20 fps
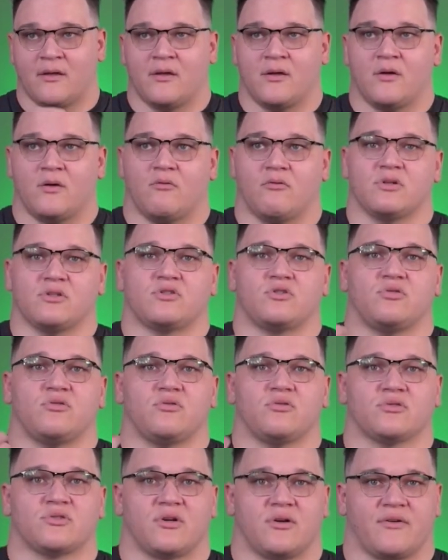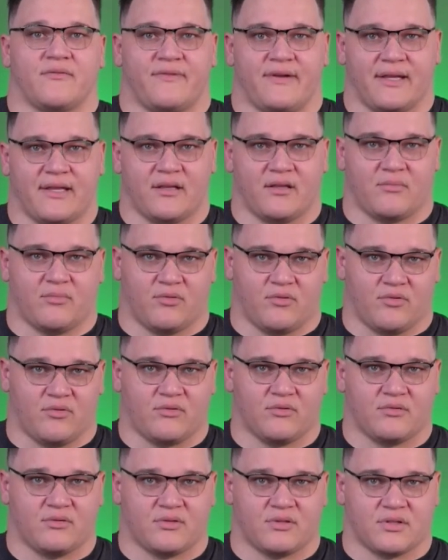What tools are
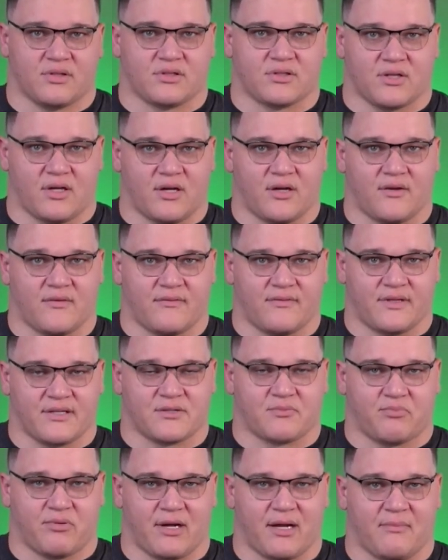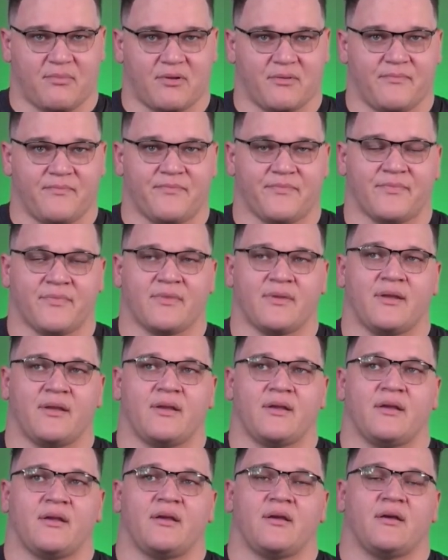available to solve this problem?
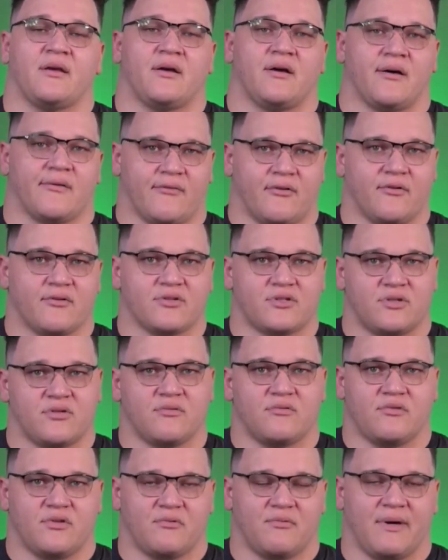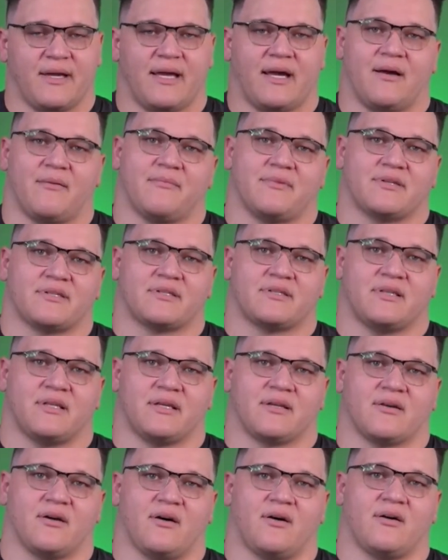Of course, you weigh how much
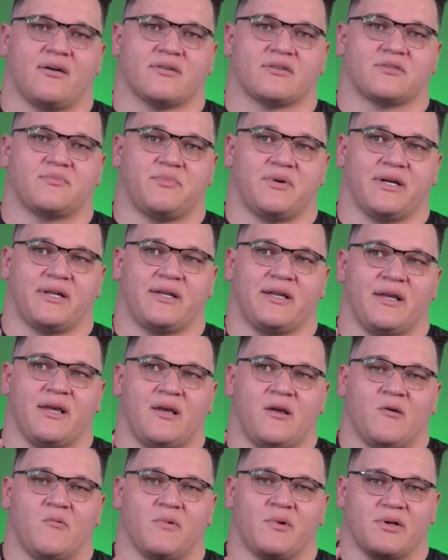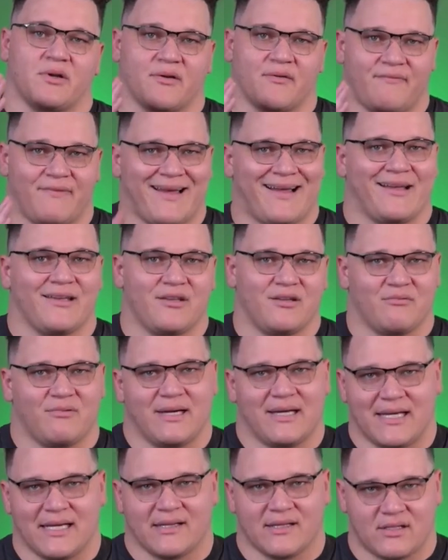they cost, but when you're
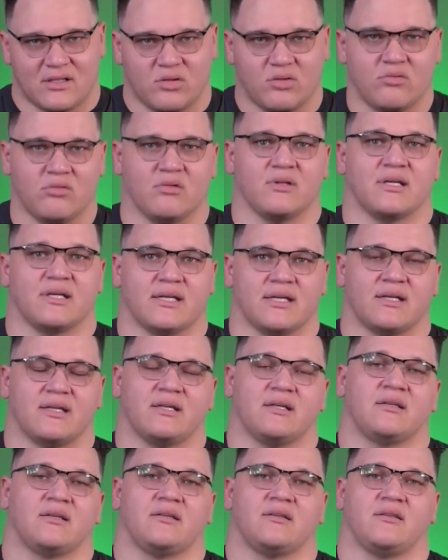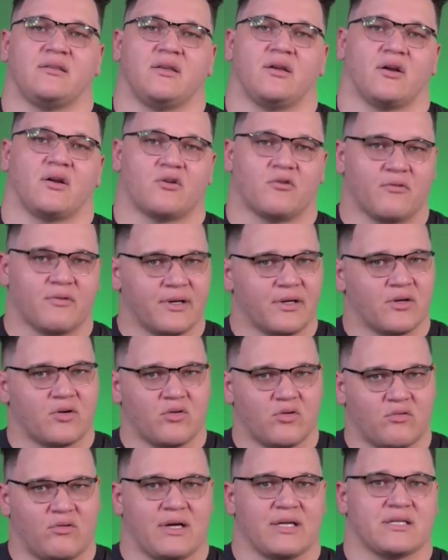evaluating the tooling, there are
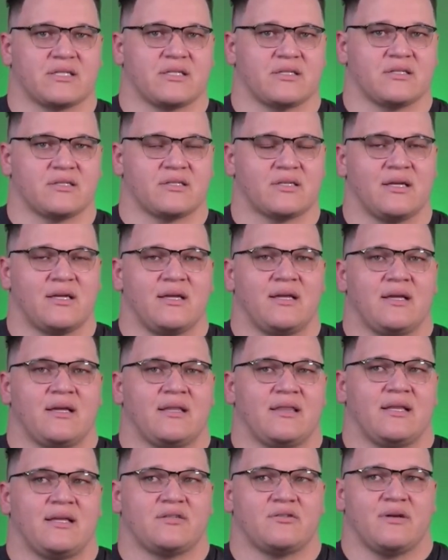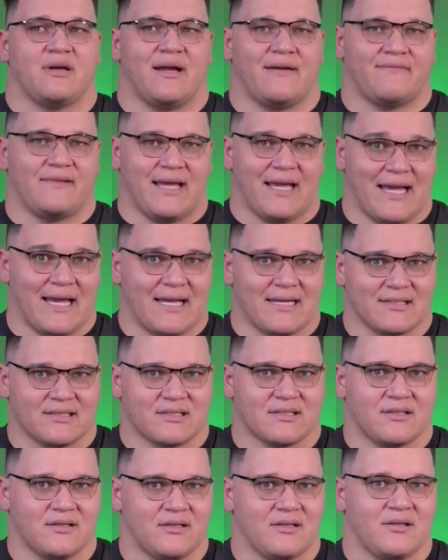critical questions that you have to
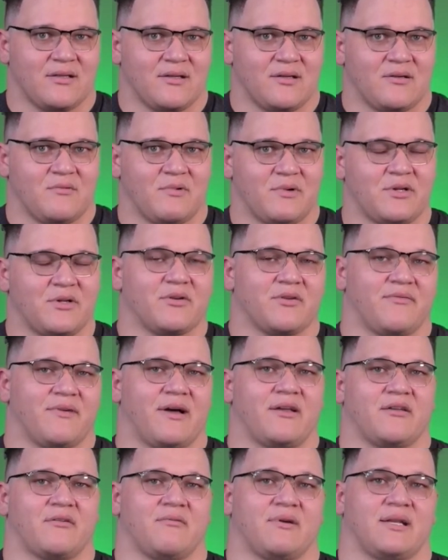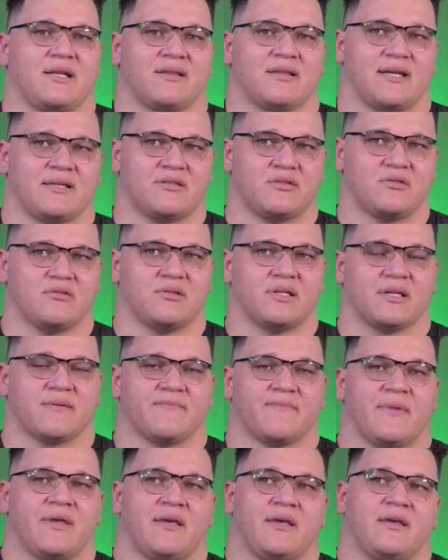ask when you're evaluating that tooling.